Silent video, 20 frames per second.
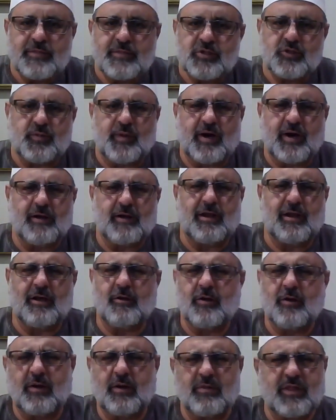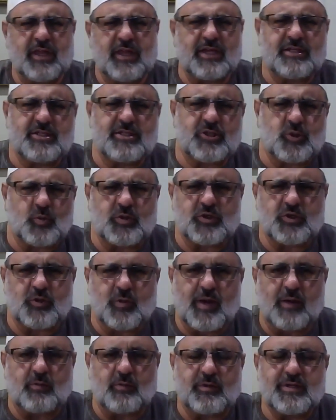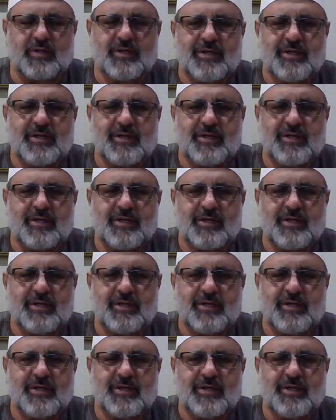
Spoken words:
SubhanAllah, look how things switch around.